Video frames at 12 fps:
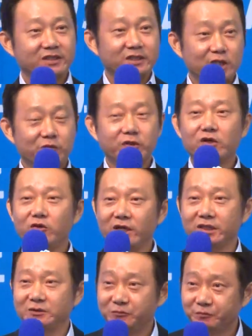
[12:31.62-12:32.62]
Difficult,
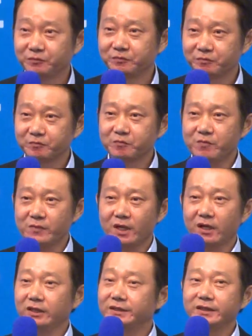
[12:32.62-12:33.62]
right?
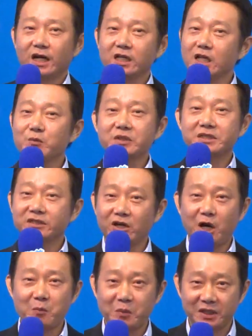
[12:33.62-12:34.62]
I never seen the
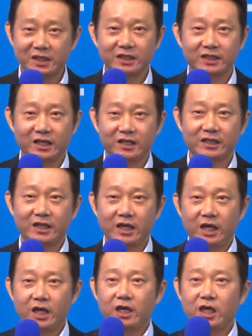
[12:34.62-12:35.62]
company like that.
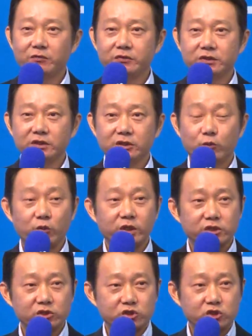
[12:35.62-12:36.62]
Even
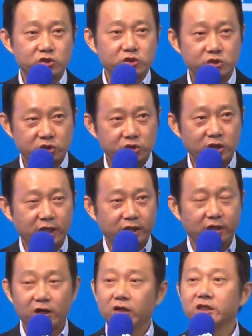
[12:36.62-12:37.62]
when like
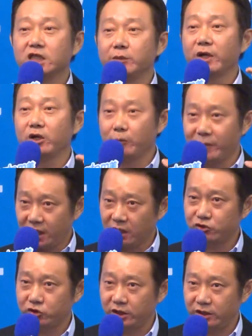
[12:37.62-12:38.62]
an undeveloped
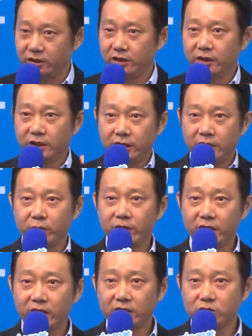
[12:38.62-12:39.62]
country,
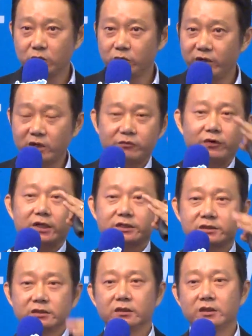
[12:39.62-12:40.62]
when they grow very fast,